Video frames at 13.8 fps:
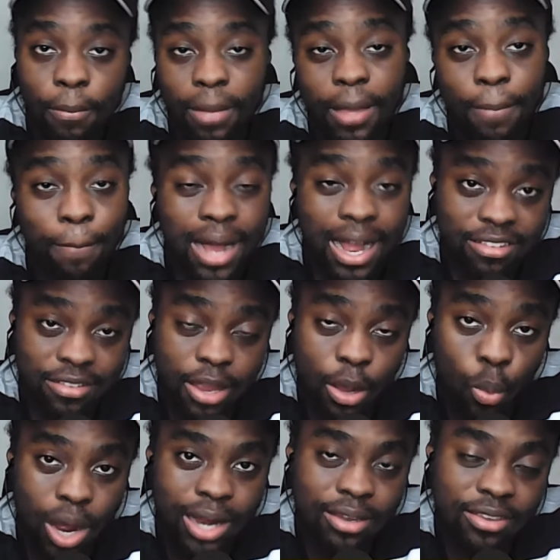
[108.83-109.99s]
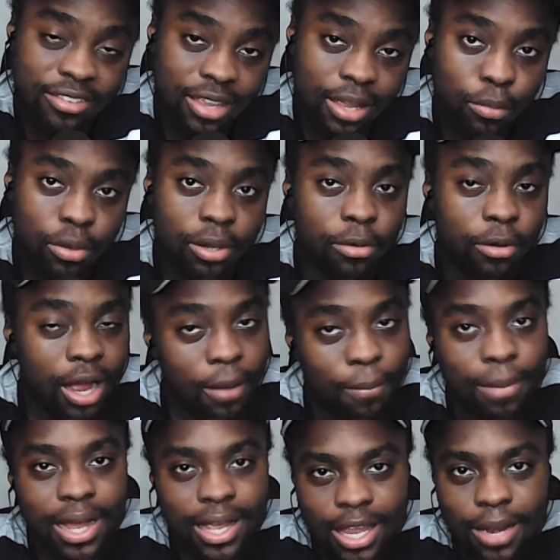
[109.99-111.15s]
my match day 1 team will come
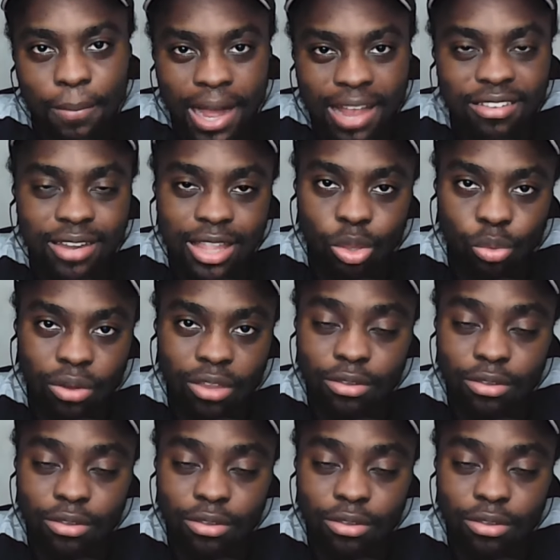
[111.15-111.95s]
back in match day 3.